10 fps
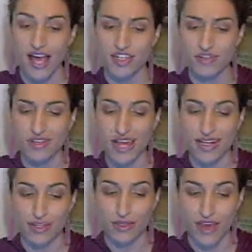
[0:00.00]
I don't
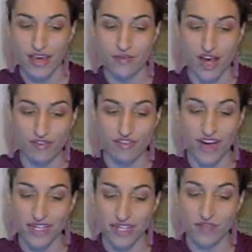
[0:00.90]
like to think about
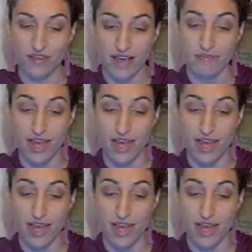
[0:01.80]
finding the right